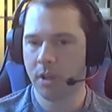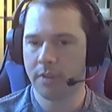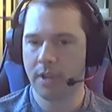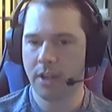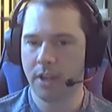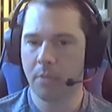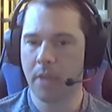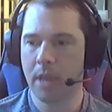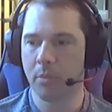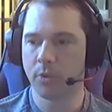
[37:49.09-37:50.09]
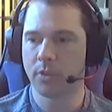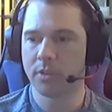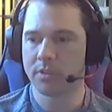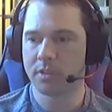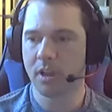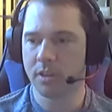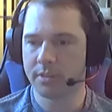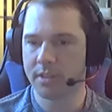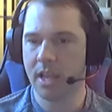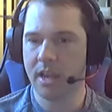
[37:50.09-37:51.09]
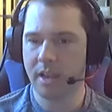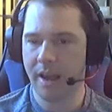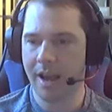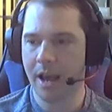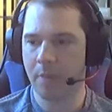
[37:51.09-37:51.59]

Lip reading: that you can be able to install Stadia app,